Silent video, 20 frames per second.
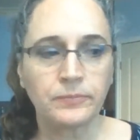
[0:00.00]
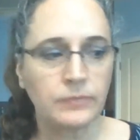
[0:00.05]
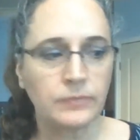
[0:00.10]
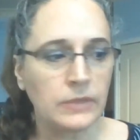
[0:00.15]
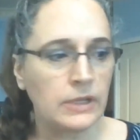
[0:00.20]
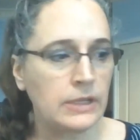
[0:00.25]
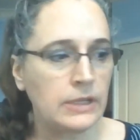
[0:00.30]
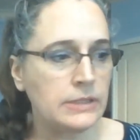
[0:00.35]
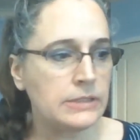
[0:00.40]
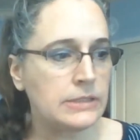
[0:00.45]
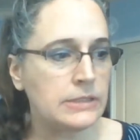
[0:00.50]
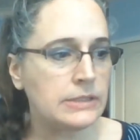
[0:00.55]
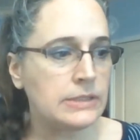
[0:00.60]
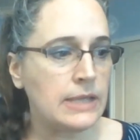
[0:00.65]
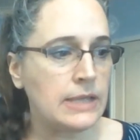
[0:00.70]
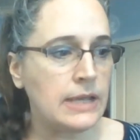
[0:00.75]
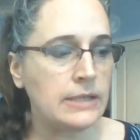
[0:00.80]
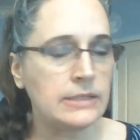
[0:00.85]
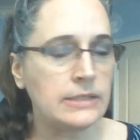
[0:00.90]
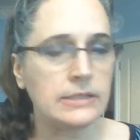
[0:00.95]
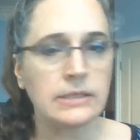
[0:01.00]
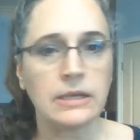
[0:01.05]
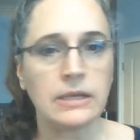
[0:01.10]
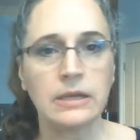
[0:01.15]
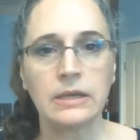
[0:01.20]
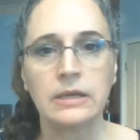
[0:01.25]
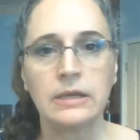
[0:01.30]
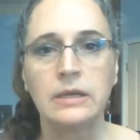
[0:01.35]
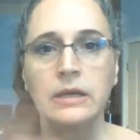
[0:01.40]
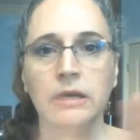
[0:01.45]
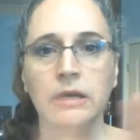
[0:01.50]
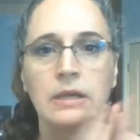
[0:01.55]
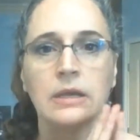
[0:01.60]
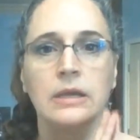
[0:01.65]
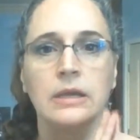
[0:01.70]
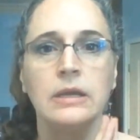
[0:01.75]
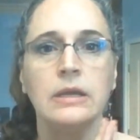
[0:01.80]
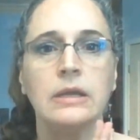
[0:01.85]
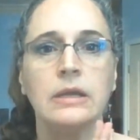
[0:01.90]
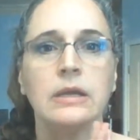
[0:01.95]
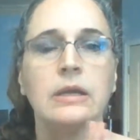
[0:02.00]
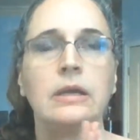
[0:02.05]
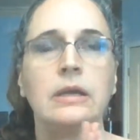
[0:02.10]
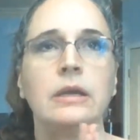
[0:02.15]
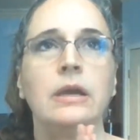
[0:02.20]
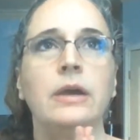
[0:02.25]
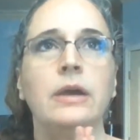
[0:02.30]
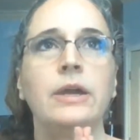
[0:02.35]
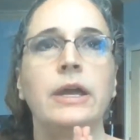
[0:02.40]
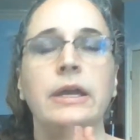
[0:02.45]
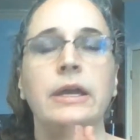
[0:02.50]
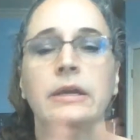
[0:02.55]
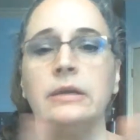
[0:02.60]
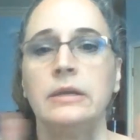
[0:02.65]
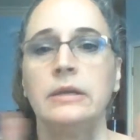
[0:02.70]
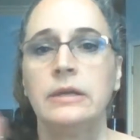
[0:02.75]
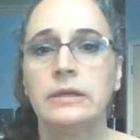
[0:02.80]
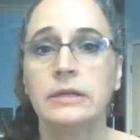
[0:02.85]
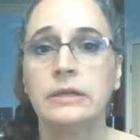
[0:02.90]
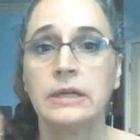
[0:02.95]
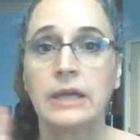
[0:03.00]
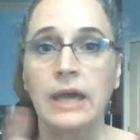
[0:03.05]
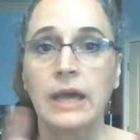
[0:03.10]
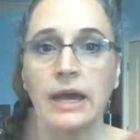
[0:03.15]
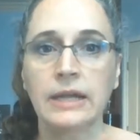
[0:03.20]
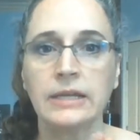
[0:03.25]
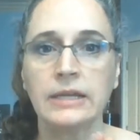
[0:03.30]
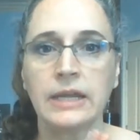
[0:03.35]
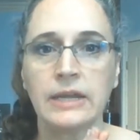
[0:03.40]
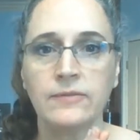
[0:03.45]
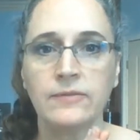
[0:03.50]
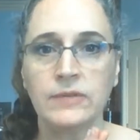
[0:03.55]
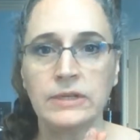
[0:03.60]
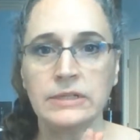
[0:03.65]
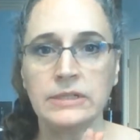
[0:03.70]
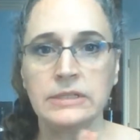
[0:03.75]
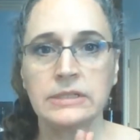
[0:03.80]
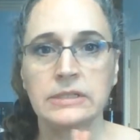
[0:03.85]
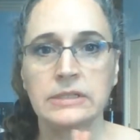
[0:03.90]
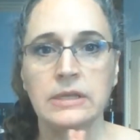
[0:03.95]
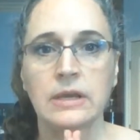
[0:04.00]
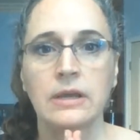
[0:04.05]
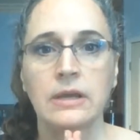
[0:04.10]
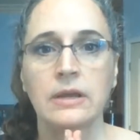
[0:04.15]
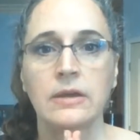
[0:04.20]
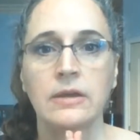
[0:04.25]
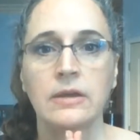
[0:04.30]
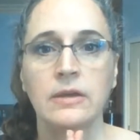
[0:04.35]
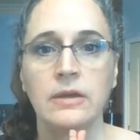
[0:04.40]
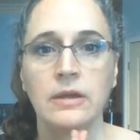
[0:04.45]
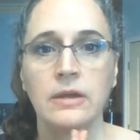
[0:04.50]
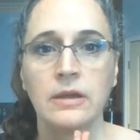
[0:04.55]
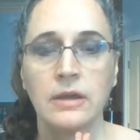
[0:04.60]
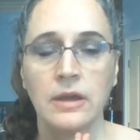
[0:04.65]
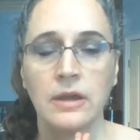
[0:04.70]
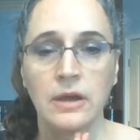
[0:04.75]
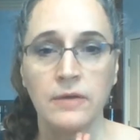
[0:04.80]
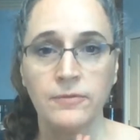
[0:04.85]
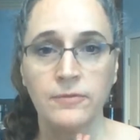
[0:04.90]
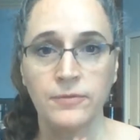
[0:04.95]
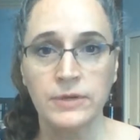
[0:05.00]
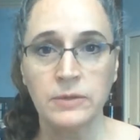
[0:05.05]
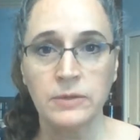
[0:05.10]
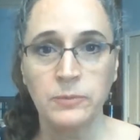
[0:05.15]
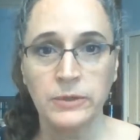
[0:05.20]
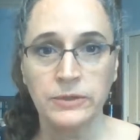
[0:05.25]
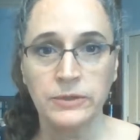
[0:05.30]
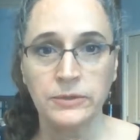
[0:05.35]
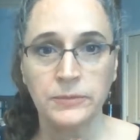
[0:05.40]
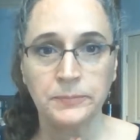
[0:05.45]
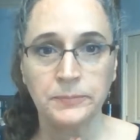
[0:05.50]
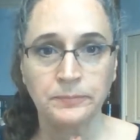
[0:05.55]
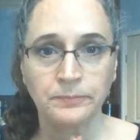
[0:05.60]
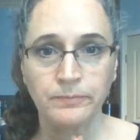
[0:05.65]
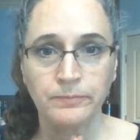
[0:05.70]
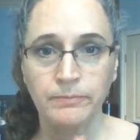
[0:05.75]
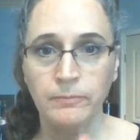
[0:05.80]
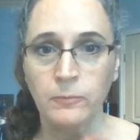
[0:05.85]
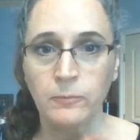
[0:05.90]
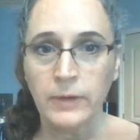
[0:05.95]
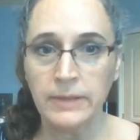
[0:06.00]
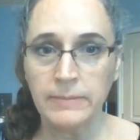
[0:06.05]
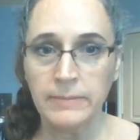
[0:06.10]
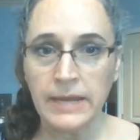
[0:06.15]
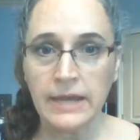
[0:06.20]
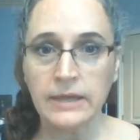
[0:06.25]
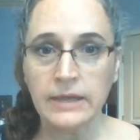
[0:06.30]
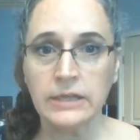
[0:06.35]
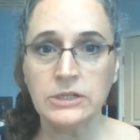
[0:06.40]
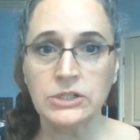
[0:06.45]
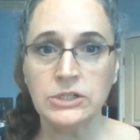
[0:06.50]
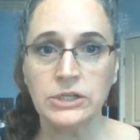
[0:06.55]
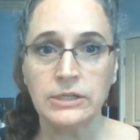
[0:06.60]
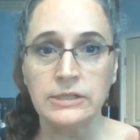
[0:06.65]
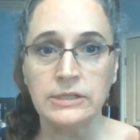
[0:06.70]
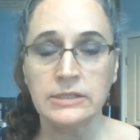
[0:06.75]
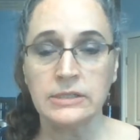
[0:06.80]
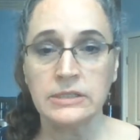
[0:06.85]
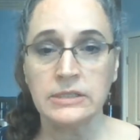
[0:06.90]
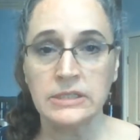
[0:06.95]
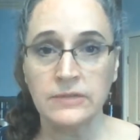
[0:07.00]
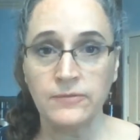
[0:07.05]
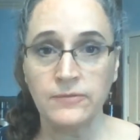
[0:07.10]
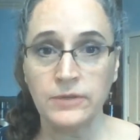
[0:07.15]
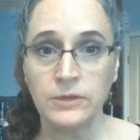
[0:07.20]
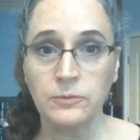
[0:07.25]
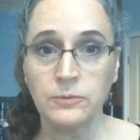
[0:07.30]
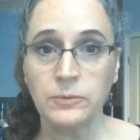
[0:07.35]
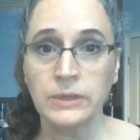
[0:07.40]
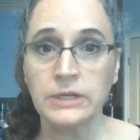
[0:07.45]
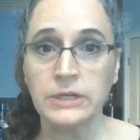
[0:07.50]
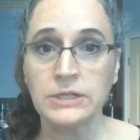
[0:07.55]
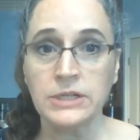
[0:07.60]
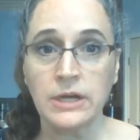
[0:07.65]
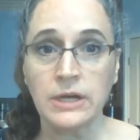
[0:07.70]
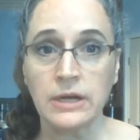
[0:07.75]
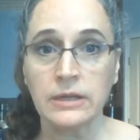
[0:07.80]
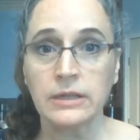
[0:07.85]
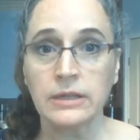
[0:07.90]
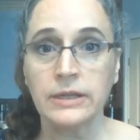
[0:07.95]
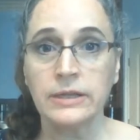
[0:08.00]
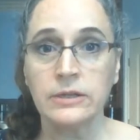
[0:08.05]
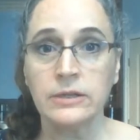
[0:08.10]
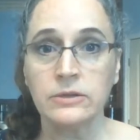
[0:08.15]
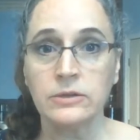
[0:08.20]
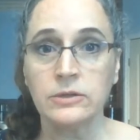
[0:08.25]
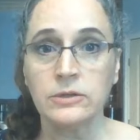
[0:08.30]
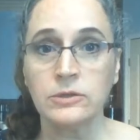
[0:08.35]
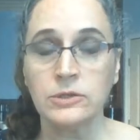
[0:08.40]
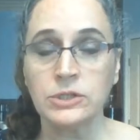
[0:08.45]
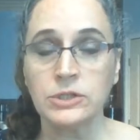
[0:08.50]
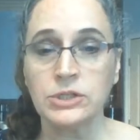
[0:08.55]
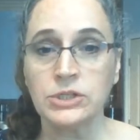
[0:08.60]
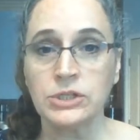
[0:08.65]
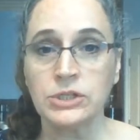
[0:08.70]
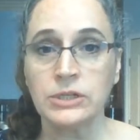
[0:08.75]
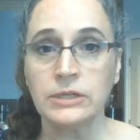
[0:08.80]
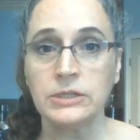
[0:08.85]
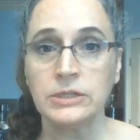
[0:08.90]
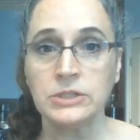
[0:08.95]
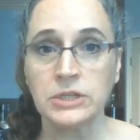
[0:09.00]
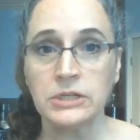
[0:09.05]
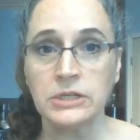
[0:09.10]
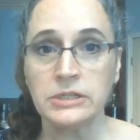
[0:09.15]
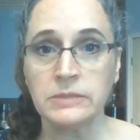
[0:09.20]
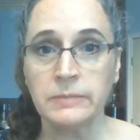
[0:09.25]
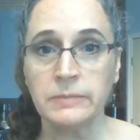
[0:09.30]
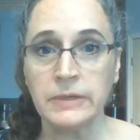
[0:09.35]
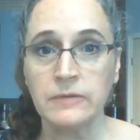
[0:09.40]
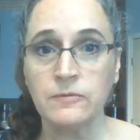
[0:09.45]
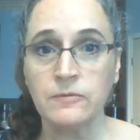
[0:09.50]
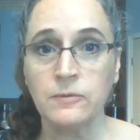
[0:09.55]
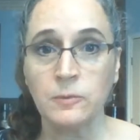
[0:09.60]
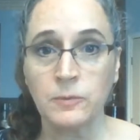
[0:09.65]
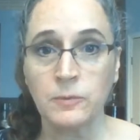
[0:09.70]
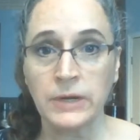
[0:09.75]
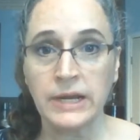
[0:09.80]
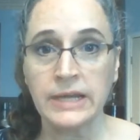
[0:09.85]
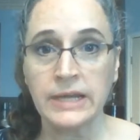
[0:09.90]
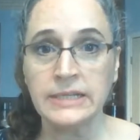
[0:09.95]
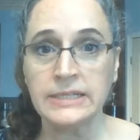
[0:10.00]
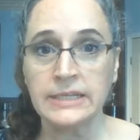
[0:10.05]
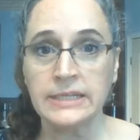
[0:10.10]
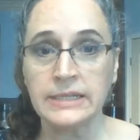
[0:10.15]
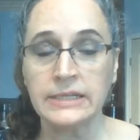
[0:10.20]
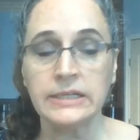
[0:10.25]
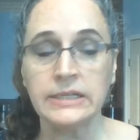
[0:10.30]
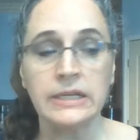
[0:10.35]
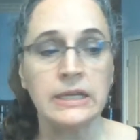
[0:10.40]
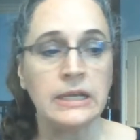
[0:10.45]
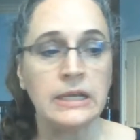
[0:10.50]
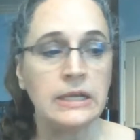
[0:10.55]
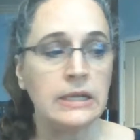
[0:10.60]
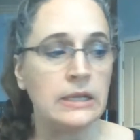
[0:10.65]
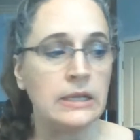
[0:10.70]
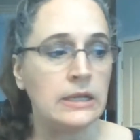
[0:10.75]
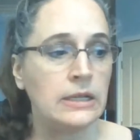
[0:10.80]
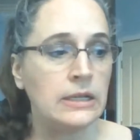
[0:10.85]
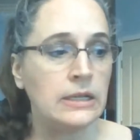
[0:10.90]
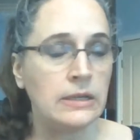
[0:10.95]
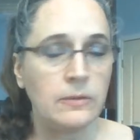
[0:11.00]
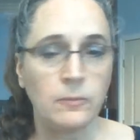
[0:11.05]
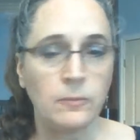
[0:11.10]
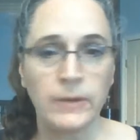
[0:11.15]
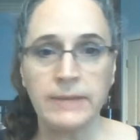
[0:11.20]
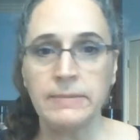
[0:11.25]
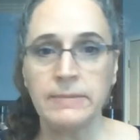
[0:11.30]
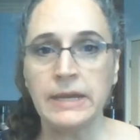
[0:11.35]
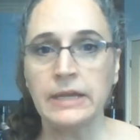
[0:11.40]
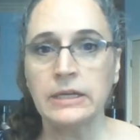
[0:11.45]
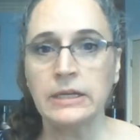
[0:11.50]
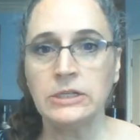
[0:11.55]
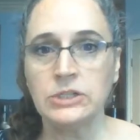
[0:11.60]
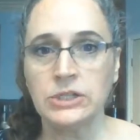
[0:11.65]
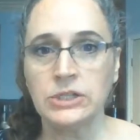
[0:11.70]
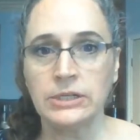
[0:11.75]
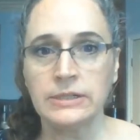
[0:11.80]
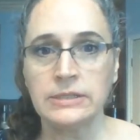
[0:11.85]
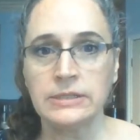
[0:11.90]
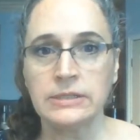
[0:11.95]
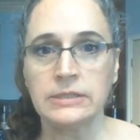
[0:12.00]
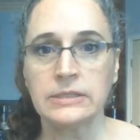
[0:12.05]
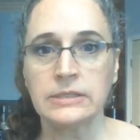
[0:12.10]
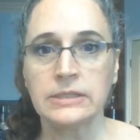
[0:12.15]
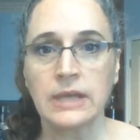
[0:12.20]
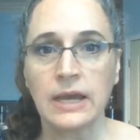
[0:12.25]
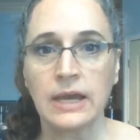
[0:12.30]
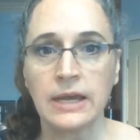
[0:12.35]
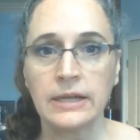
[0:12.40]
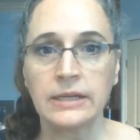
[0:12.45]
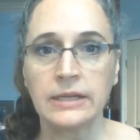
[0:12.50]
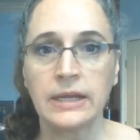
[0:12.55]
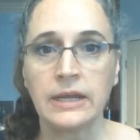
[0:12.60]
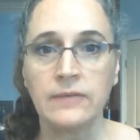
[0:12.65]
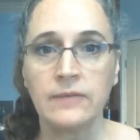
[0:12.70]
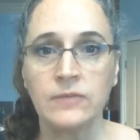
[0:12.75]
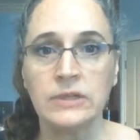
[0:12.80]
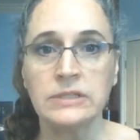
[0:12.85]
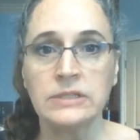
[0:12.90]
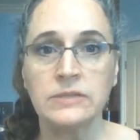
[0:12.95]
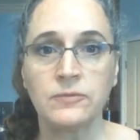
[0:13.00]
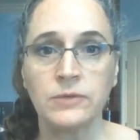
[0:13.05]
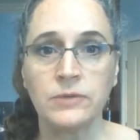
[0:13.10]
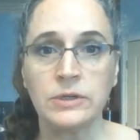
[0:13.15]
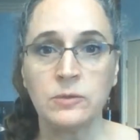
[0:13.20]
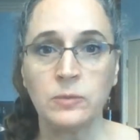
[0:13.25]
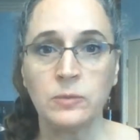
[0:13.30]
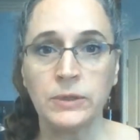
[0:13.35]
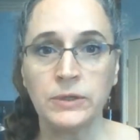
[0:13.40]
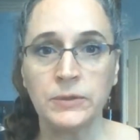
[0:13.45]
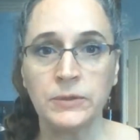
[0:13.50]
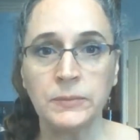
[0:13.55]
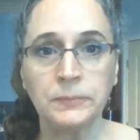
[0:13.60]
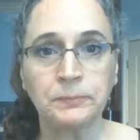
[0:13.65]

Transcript: It says, okay, God gave us a free will way back in Genesis. If you want to talk like you're a Christian and judge me for what I did, way back in Genesis, God gave us free will.